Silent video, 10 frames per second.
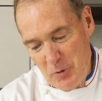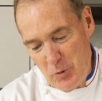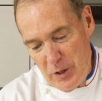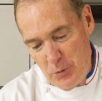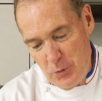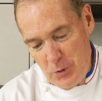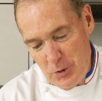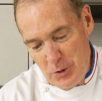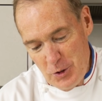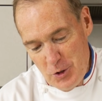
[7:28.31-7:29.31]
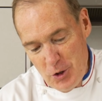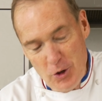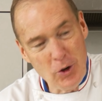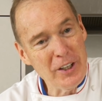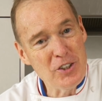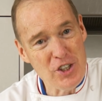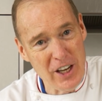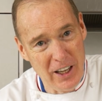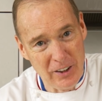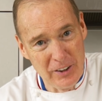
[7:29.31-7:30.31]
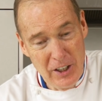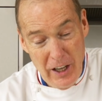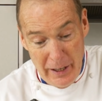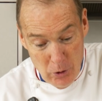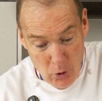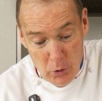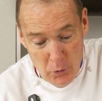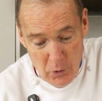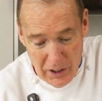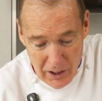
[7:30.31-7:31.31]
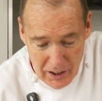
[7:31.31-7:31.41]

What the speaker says: with chocolate shell. And the good thing